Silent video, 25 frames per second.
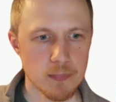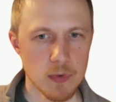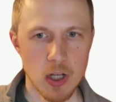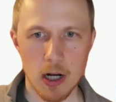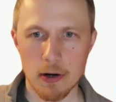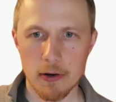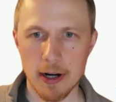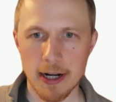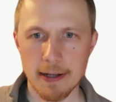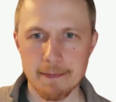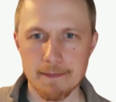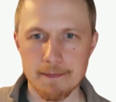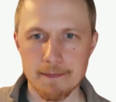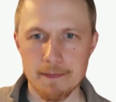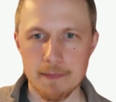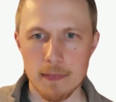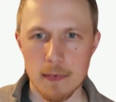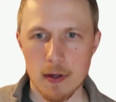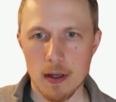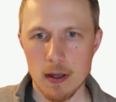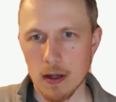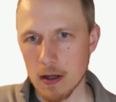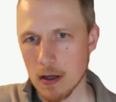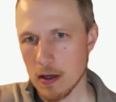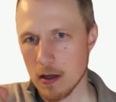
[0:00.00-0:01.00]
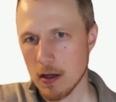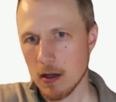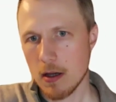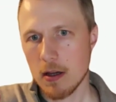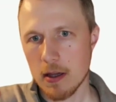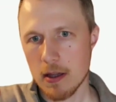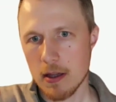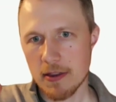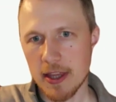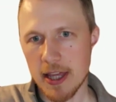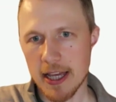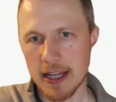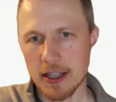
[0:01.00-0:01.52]
All right.
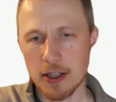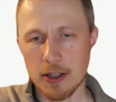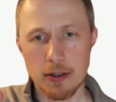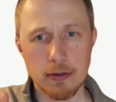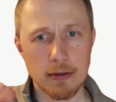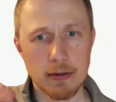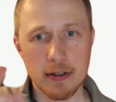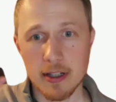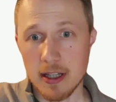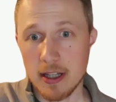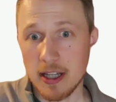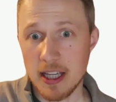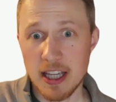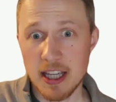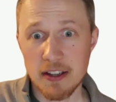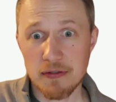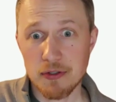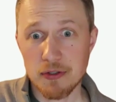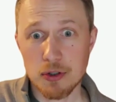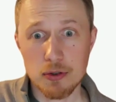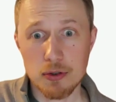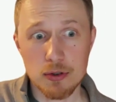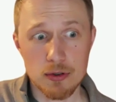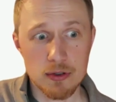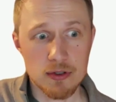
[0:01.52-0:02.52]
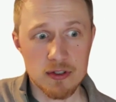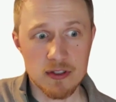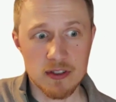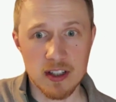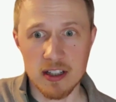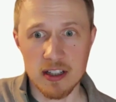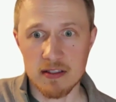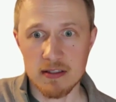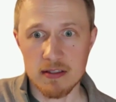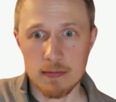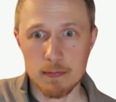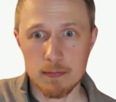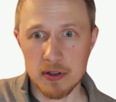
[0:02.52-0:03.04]
Thank you. If you use
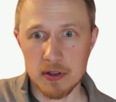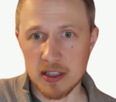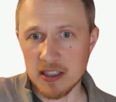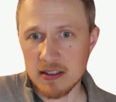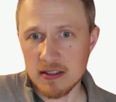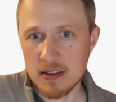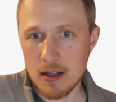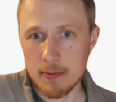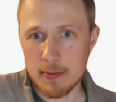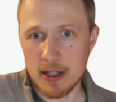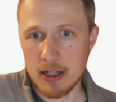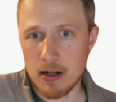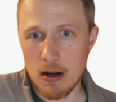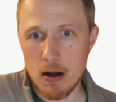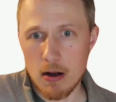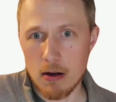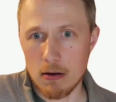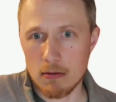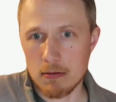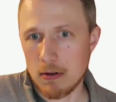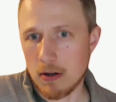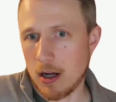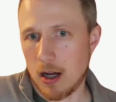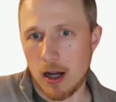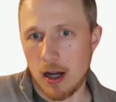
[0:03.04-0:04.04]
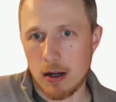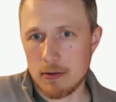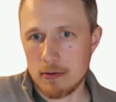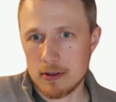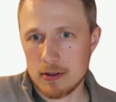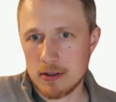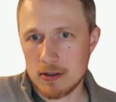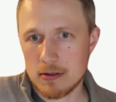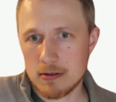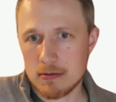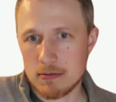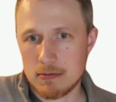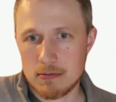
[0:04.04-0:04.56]
this, please let me know.
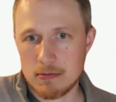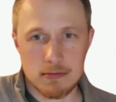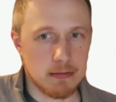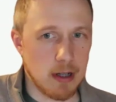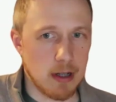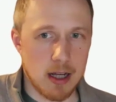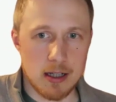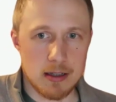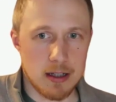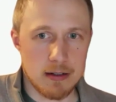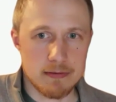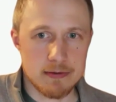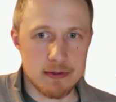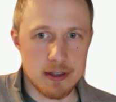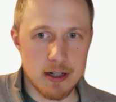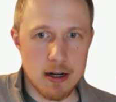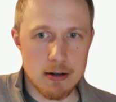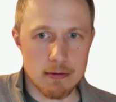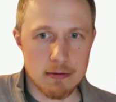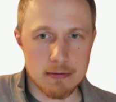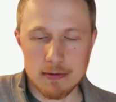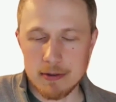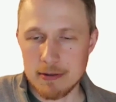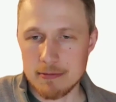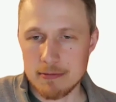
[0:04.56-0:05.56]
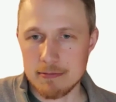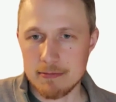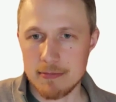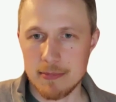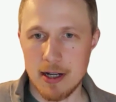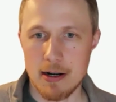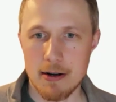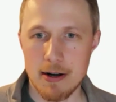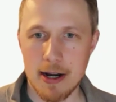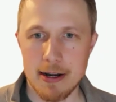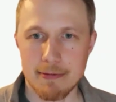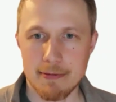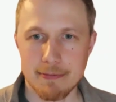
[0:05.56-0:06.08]
I'd love to know.
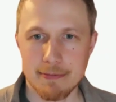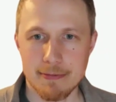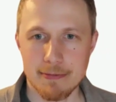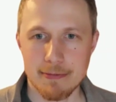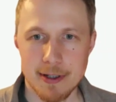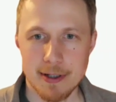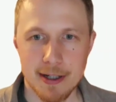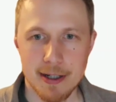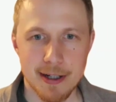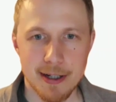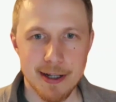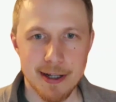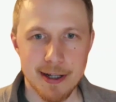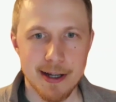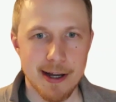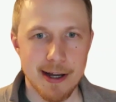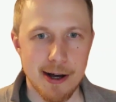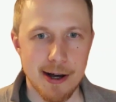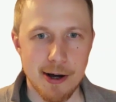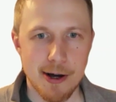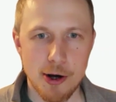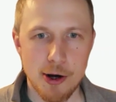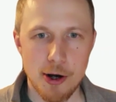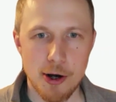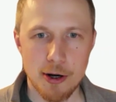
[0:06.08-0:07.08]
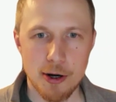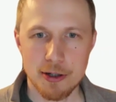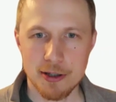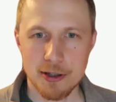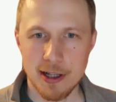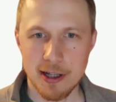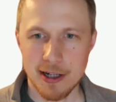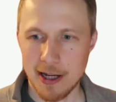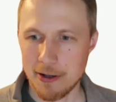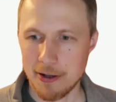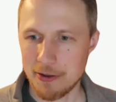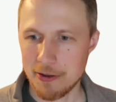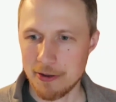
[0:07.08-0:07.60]
All right. Good
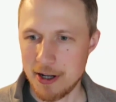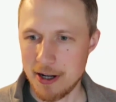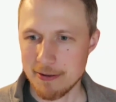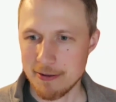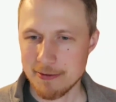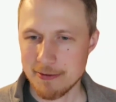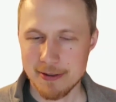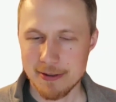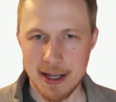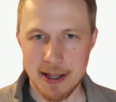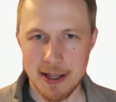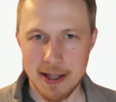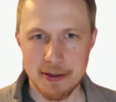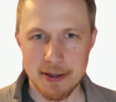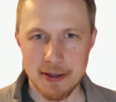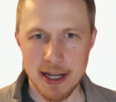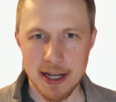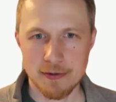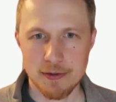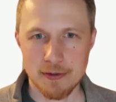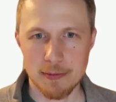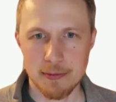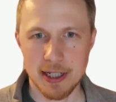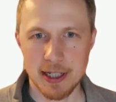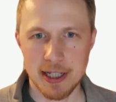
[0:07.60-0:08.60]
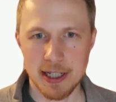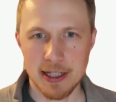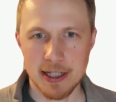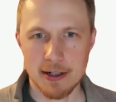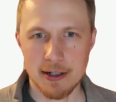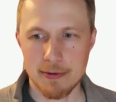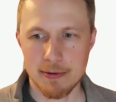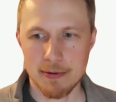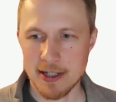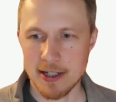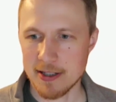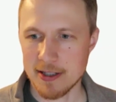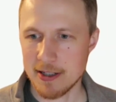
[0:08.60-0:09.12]
luck out there. And thanks for being a
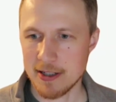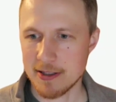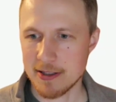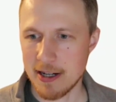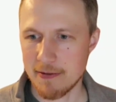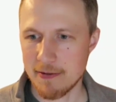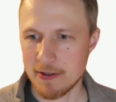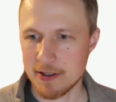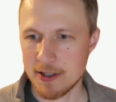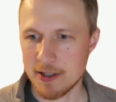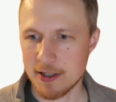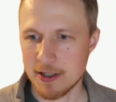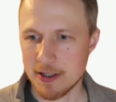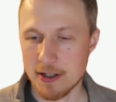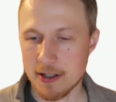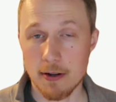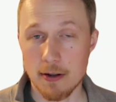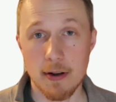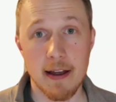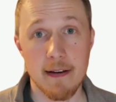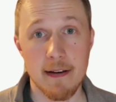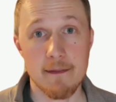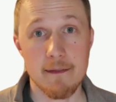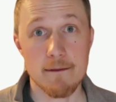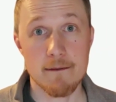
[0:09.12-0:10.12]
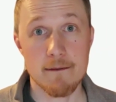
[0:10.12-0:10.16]
resident in San Francisco and